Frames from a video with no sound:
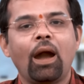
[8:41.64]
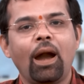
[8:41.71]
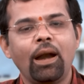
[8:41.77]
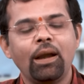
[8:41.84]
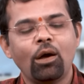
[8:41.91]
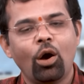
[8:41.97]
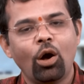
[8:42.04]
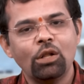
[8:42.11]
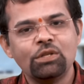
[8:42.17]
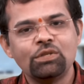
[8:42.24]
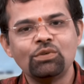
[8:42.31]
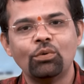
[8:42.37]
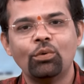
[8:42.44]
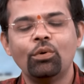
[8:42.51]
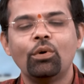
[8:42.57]
and
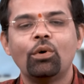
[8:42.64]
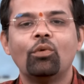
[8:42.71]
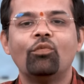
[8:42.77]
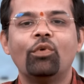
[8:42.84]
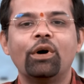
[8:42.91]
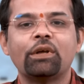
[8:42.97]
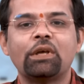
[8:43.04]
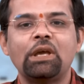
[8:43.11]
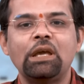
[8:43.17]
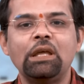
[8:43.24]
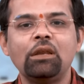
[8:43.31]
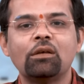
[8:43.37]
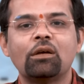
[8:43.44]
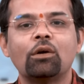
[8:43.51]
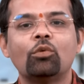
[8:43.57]
also work
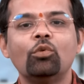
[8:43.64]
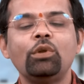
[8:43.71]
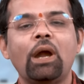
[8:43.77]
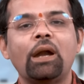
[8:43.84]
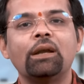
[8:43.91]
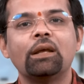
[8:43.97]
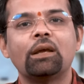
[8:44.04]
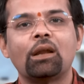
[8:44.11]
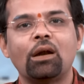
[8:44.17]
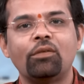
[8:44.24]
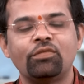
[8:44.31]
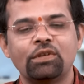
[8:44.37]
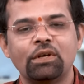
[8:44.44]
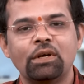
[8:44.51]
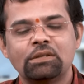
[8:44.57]
in cocoon
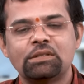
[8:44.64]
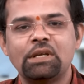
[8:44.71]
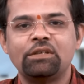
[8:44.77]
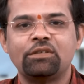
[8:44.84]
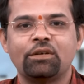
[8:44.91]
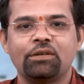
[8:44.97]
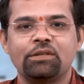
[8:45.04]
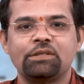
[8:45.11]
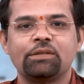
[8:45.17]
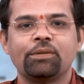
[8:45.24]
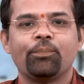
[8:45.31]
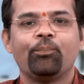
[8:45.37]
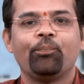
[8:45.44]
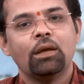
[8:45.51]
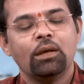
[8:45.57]
handicraft centers.
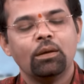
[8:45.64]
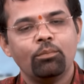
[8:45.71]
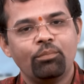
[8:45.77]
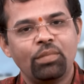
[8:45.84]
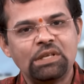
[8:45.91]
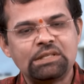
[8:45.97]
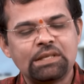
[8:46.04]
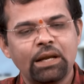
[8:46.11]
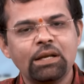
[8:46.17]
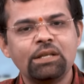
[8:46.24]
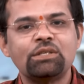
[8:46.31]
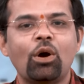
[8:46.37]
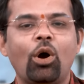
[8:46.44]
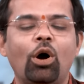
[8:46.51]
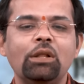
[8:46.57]

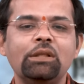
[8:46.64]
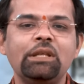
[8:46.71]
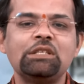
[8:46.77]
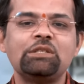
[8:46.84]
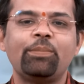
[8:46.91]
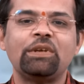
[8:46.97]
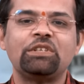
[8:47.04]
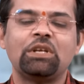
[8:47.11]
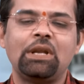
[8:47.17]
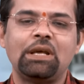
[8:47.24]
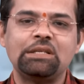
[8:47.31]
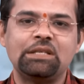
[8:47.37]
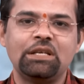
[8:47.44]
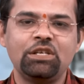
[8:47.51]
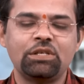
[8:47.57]
Besides all these
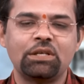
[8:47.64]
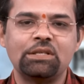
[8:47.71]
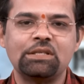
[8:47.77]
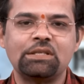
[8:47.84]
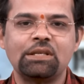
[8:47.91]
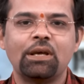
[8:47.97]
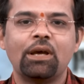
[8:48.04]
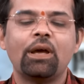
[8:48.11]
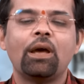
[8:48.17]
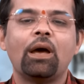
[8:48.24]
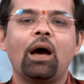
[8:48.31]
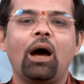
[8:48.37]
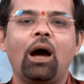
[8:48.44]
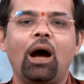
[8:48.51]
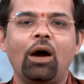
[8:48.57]
specializations,
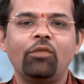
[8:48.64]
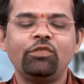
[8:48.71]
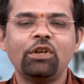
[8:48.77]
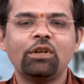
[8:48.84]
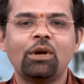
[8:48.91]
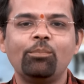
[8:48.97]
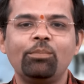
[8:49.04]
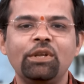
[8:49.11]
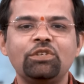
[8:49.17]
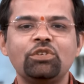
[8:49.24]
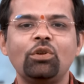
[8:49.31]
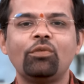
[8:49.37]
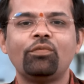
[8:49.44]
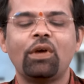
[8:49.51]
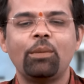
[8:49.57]
after
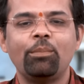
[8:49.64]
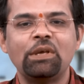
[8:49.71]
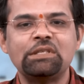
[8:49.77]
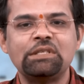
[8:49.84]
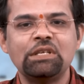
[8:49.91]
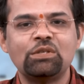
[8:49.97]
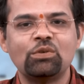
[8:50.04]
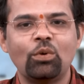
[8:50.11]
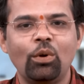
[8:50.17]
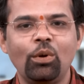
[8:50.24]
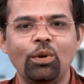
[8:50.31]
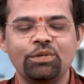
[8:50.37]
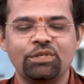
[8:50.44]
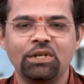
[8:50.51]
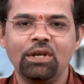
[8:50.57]
completion of MSc
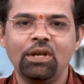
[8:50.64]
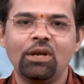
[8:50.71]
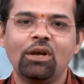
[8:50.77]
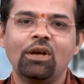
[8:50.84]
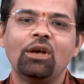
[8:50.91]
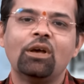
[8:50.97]
Zoology,